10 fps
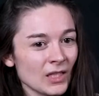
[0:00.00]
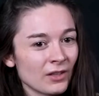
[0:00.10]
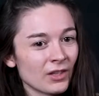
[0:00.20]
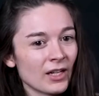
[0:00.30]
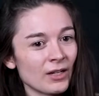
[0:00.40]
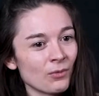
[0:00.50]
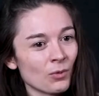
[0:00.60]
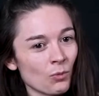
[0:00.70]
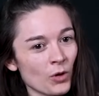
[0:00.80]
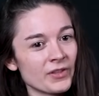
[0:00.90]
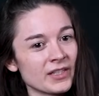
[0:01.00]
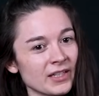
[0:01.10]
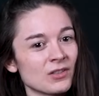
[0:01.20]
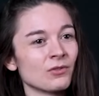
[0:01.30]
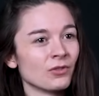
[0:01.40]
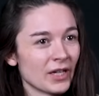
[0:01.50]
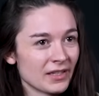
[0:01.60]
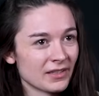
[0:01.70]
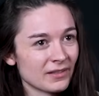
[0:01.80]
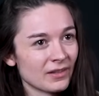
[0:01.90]
they were wanting to
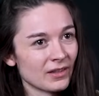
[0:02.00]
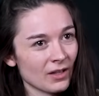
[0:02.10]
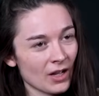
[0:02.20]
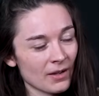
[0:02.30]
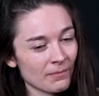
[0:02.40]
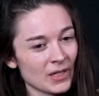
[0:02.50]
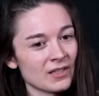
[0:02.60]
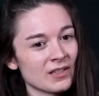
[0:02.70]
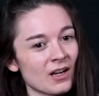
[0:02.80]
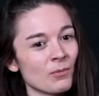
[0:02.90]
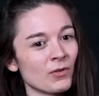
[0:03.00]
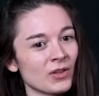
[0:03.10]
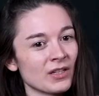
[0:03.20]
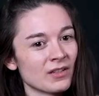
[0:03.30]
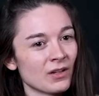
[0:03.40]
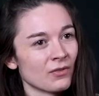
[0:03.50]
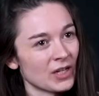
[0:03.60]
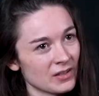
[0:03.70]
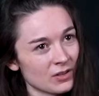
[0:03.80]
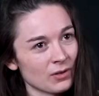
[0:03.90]
rid Islam of these kind of
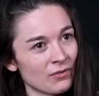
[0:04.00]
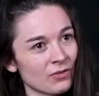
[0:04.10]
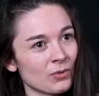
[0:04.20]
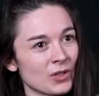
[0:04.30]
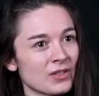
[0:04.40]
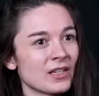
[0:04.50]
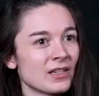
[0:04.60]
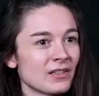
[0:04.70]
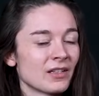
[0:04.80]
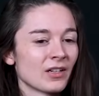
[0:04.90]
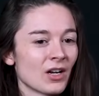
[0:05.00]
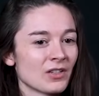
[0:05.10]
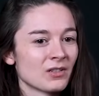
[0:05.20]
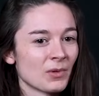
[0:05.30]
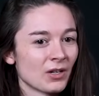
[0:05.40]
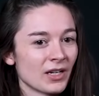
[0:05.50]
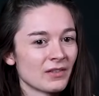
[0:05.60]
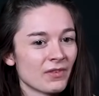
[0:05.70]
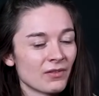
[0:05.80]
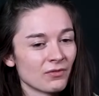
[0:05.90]
Hindu influences and customary
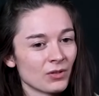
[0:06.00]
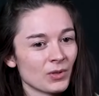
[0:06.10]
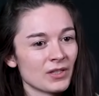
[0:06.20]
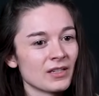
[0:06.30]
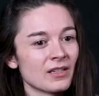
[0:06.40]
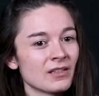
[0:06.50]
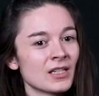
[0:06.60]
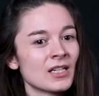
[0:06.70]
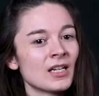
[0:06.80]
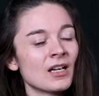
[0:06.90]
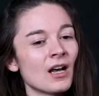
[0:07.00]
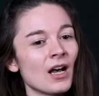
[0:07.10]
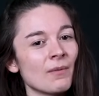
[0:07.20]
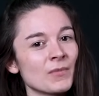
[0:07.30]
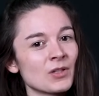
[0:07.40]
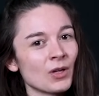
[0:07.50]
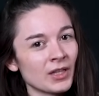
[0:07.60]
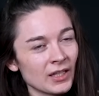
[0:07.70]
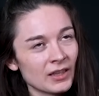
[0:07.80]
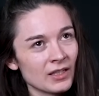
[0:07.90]
influences. So I
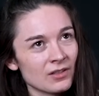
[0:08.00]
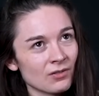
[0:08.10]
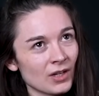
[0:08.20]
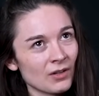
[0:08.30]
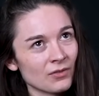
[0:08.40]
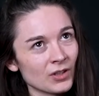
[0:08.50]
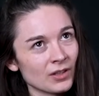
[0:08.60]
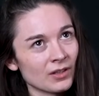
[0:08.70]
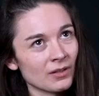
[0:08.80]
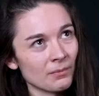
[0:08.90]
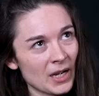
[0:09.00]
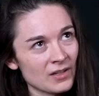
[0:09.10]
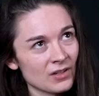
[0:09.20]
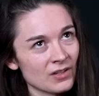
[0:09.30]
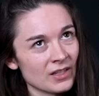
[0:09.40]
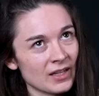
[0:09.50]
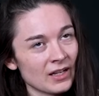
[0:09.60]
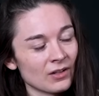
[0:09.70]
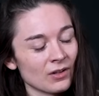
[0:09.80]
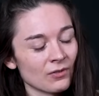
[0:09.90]
think these are relevant matters. And
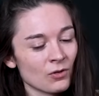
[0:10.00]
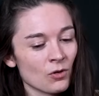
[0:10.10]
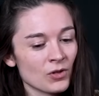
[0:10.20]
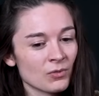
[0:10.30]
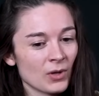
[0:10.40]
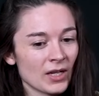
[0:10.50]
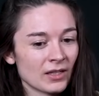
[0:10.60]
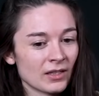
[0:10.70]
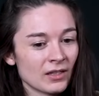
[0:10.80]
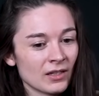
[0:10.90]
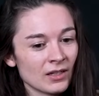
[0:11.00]
then, of course, when